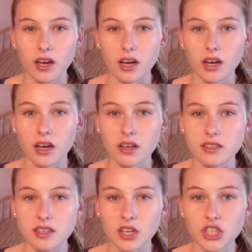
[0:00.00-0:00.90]

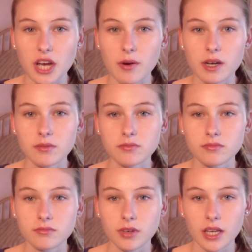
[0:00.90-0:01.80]
A sun shower?
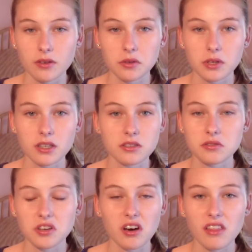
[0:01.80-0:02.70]
I don't know what
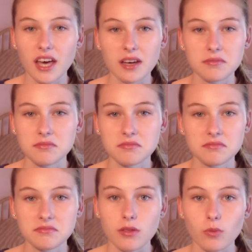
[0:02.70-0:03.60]
else you'd call that.
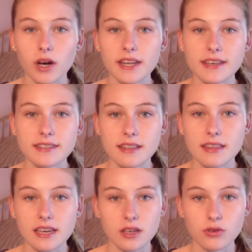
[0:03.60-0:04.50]
What is the
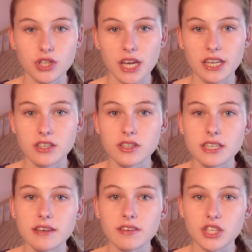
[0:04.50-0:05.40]
thing you change
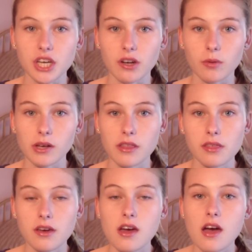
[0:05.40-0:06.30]
the TV channel with?
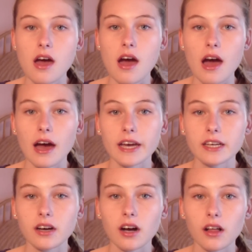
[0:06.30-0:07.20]

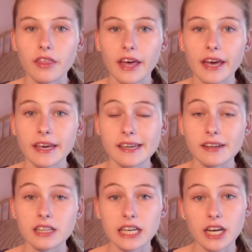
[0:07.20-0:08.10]
I call that
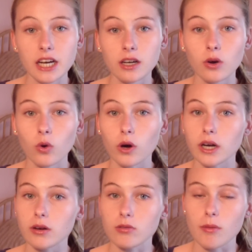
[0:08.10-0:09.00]
a clicker
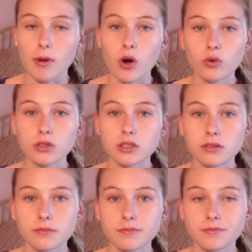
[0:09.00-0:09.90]
or a
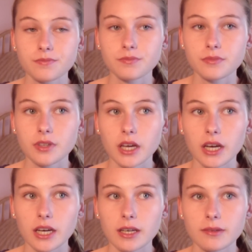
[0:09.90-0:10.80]
remote.
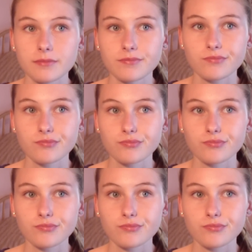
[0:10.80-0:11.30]
Yeah,